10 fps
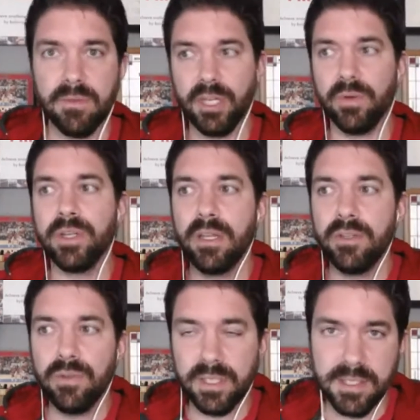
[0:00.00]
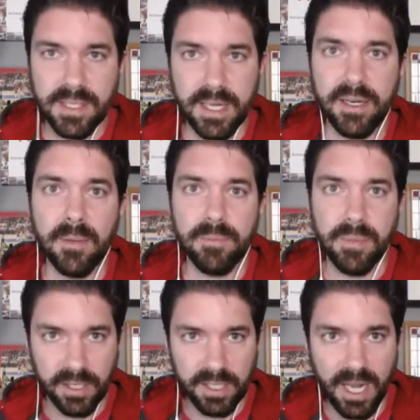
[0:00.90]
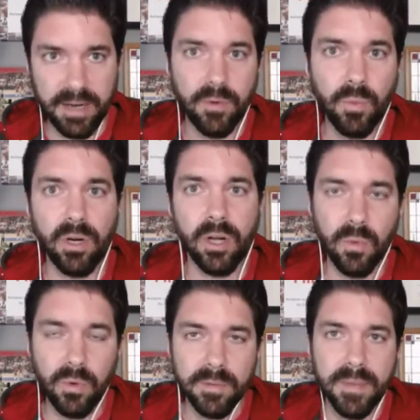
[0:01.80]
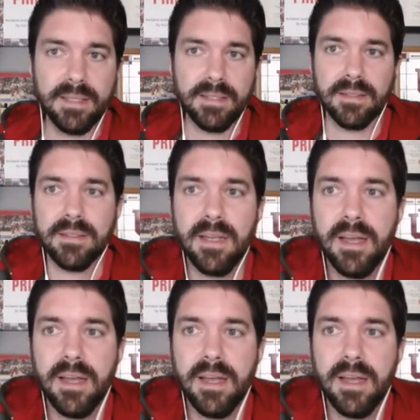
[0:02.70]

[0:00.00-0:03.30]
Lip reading: and you can set it up on kind of a one-on-one basis.